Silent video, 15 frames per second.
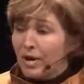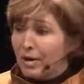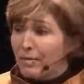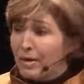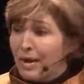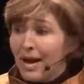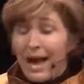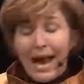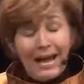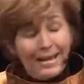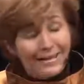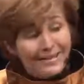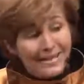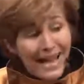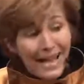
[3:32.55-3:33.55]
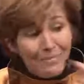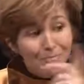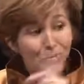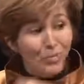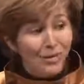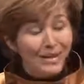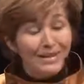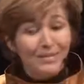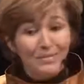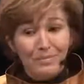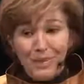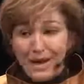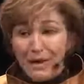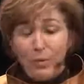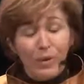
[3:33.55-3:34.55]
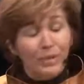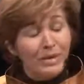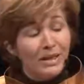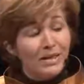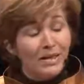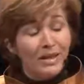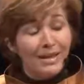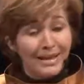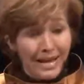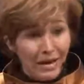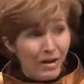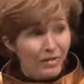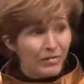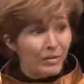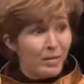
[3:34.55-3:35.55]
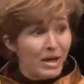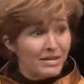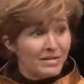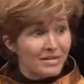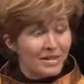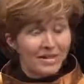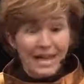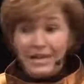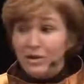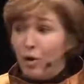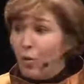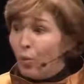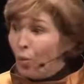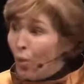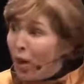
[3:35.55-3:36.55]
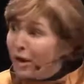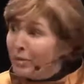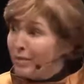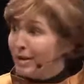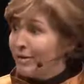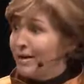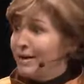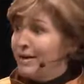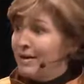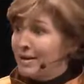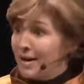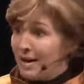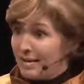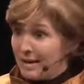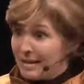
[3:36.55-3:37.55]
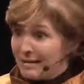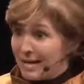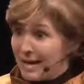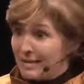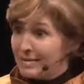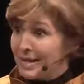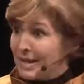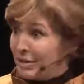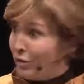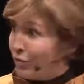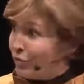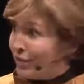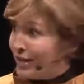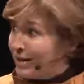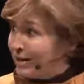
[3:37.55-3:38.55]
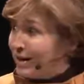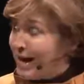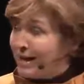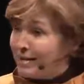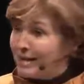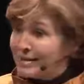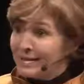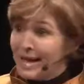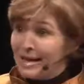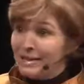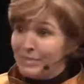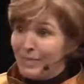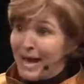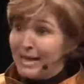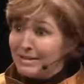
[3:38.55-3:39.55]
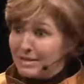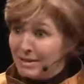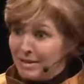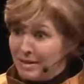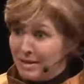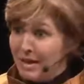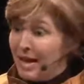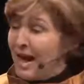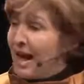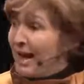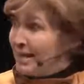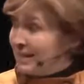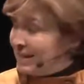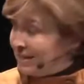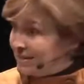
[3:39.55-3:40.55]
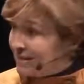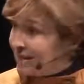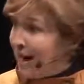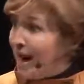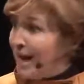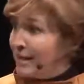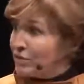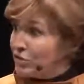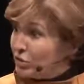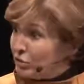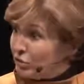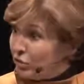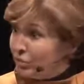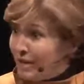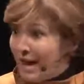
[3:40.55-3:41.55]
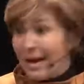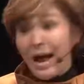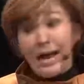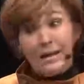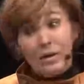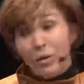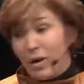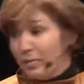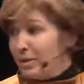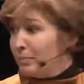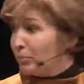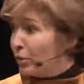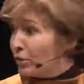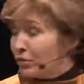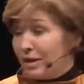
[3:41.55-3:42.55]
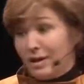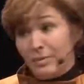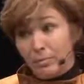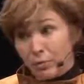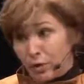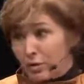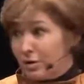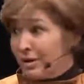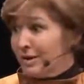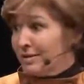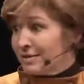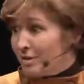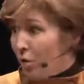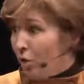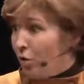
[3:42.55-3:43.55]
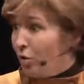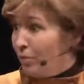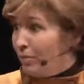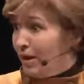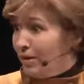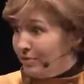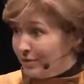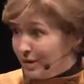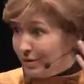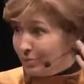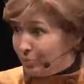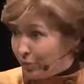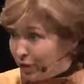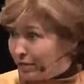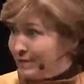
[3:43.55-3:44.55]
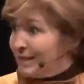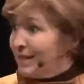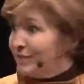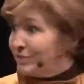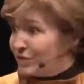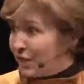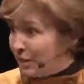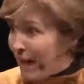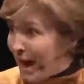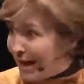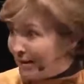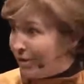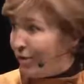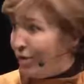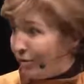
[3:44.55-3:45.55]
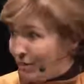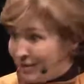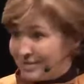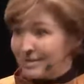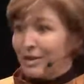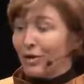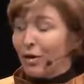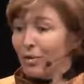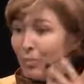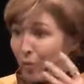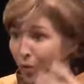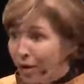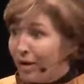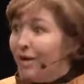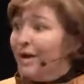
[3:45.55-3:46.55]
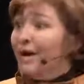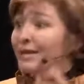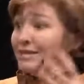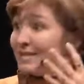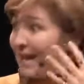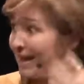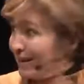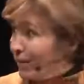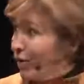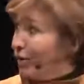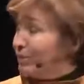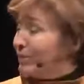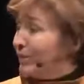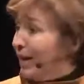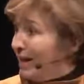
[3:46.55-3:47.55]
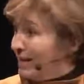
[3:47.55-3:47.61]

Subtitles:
the time. And at that point, many women get off the bus. They don't want to marry a guy like that. They don't think a guy like that is masculine. Indeed, the guys who do that, I know I'm in Brooklyn, and Brooklyn is the home of, Brooklyn gives the lie to all this. There are more stay-at-home